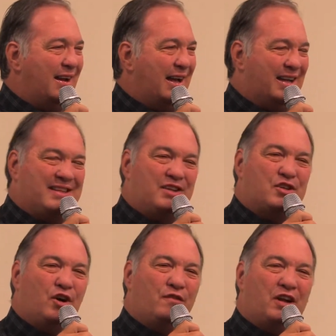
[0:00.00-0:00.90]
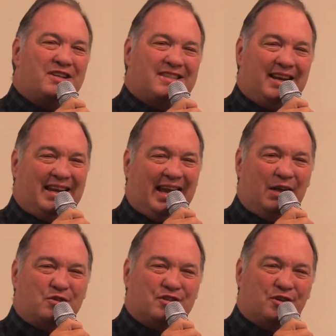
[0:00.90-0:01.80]
as he served on city
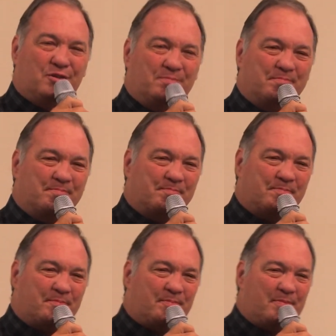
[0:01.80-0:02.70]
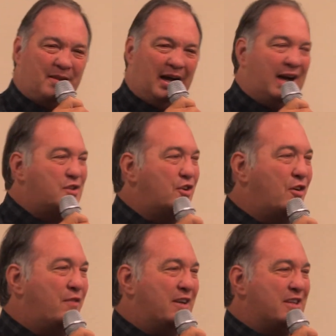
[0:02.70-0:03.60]
council, I
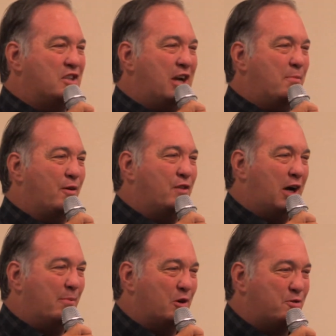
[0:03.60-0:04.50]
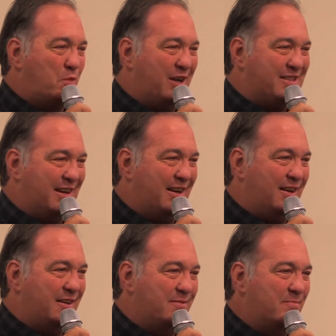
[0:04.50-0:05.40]
served as a Chamber of Commerce president,
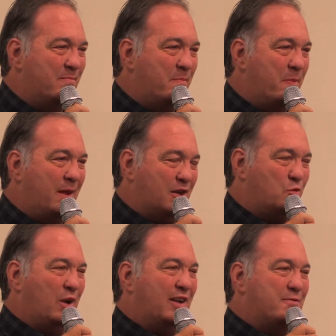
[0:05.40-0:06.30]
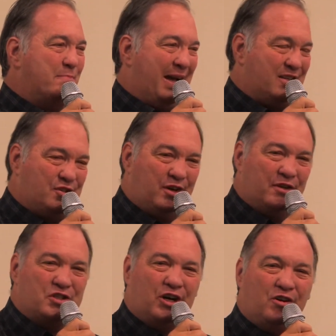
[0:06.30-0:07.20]
as well as pastor of
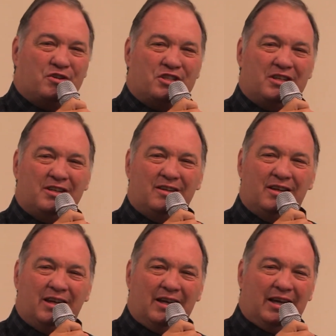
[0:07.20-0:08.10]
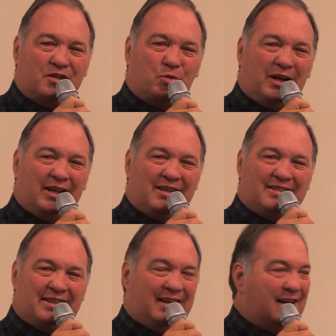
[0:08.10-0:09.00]
a church, as well as